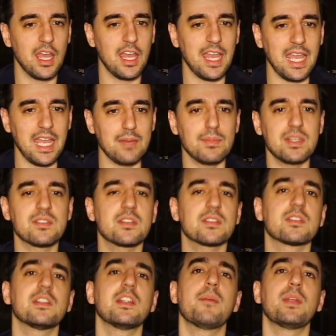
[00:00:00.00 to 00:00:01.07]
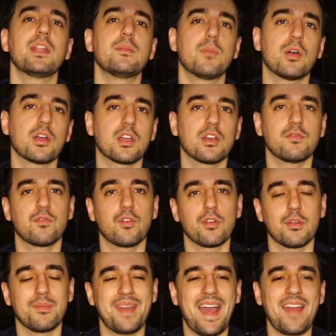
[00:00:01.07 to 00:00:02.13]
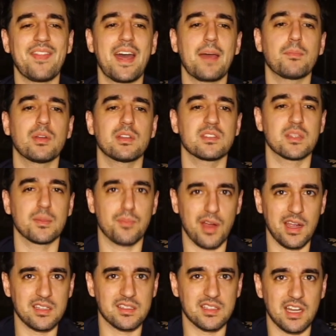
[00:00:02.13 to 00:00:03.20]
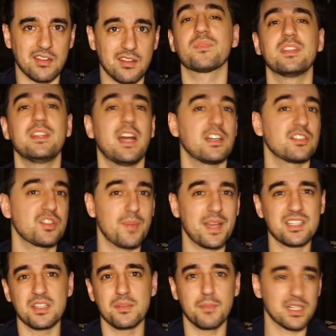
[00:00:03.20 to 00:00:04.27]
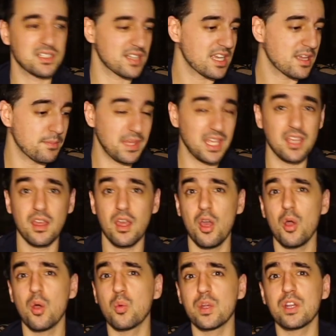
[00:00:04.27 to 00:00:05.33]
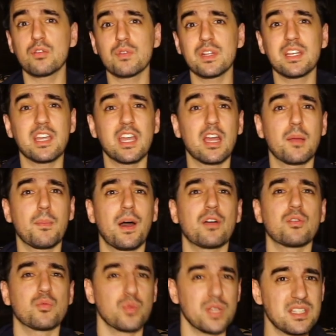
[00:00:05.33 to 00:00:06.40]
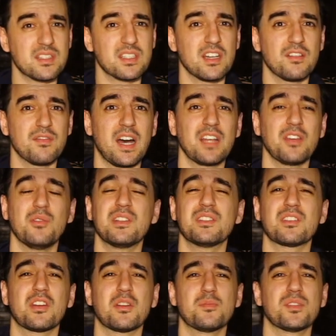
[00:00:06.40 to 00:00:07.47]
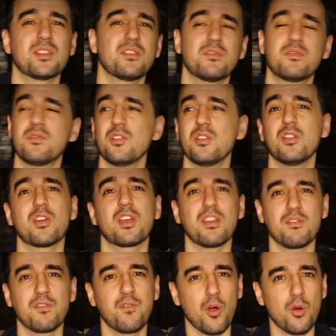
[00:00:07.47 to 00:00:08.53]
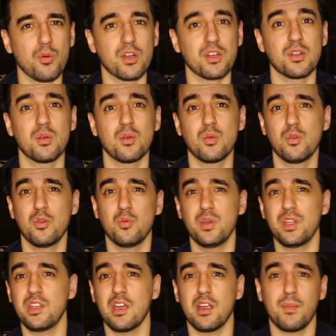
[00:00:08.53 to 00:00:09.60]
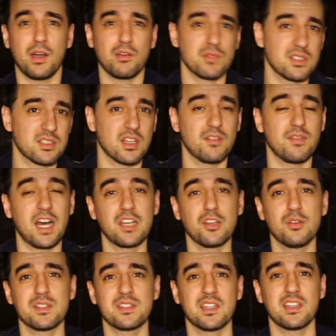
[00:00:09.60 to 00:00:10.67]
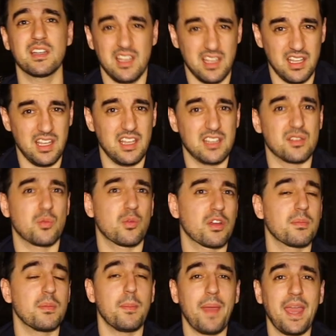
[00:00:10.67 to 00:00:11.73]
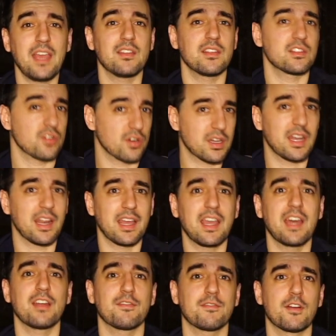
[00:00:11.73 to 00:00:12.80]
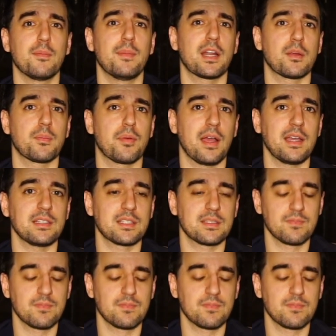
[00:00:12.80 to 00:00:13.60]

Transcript: it means there's a limited market for them, and that brings the price down. Now, as you mentioned, much like me, we don't really care about resale value in terms of looking forward. We care about resale value as in, is it worth me paying this, or can I get it for a better price?